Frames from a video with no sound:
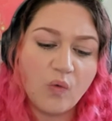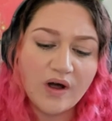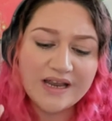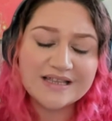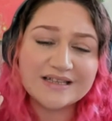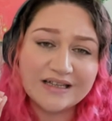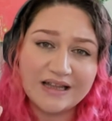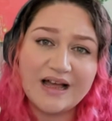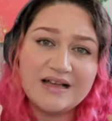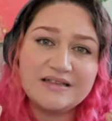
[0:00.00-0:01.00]
what is
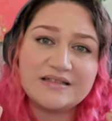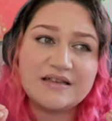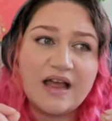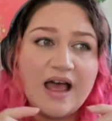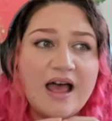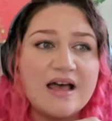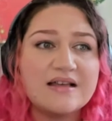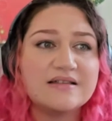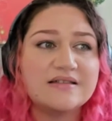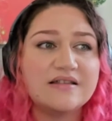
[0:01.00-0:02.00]
classed
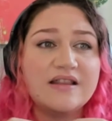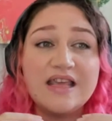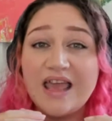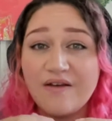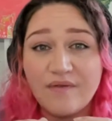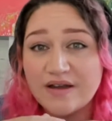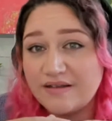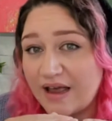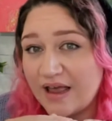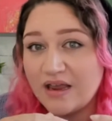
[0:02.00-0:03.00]
as the
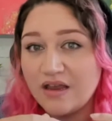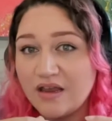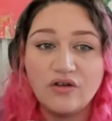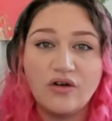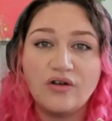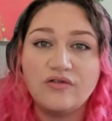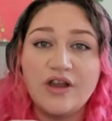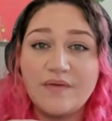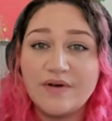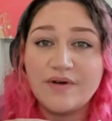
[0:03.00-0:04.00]
everyday, you know,
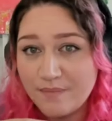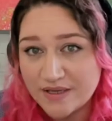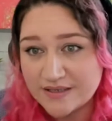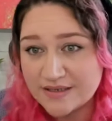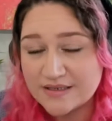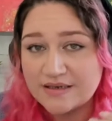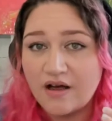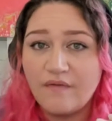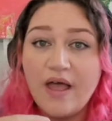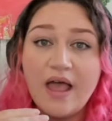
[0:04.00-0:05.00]
everyday business
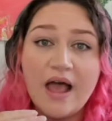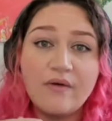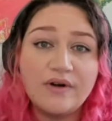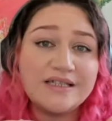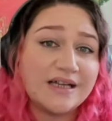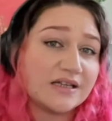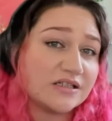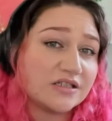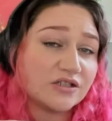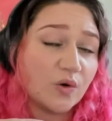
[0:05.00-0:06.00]
stuff and really start
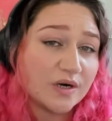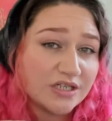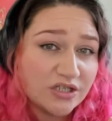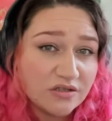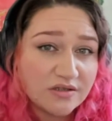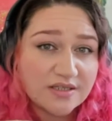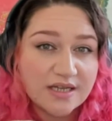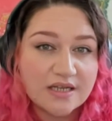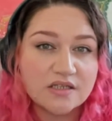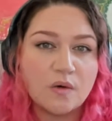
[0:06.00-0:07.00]
to question those
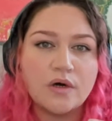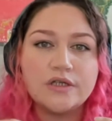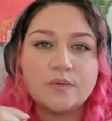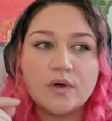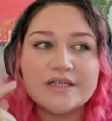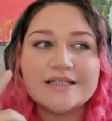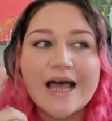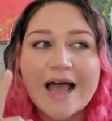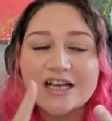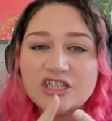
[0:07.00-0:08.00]
status quos, what's
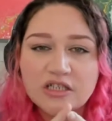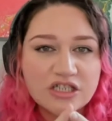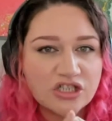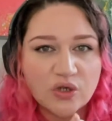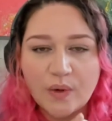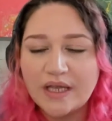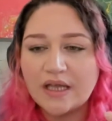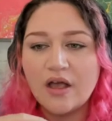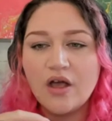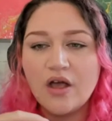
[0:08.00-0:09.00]
actually
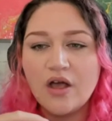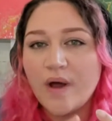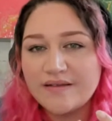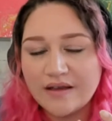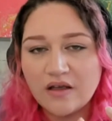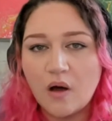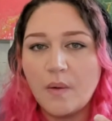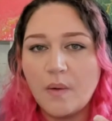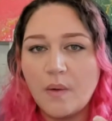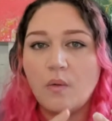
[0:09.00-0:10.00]
doing? where's it
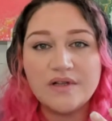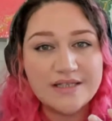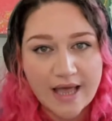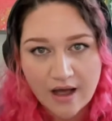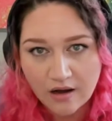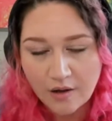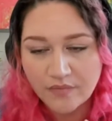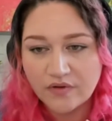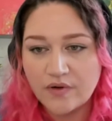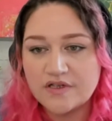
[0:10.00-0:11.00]
going what's the
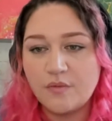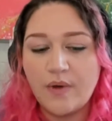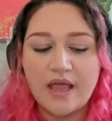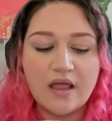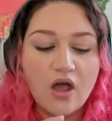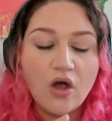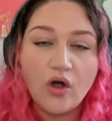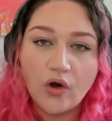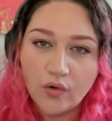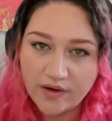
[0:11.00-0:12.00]
outcomes going to be
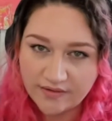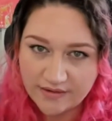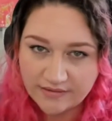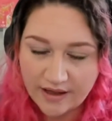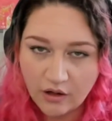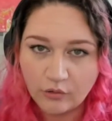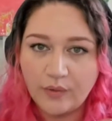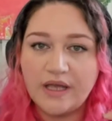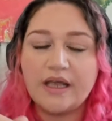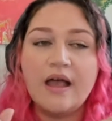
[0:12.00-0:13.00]
who is this
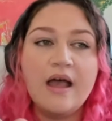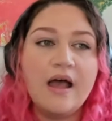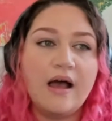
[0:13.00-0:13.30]
helping